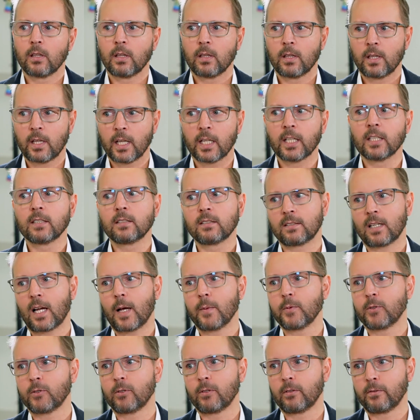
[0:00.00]
then it's
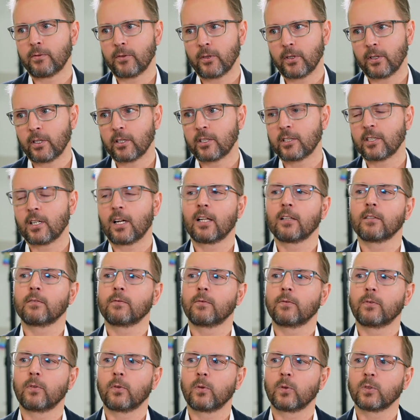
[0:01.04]
time to refer the child
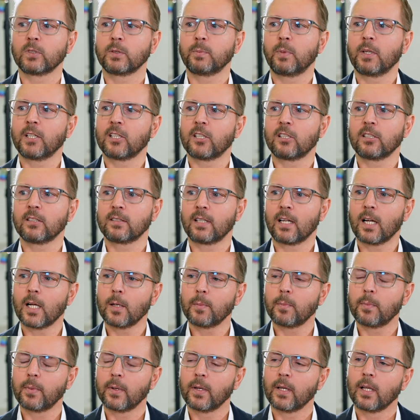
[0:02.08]
for specialist
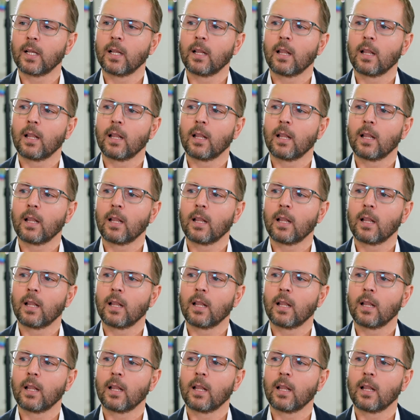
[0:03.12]
help.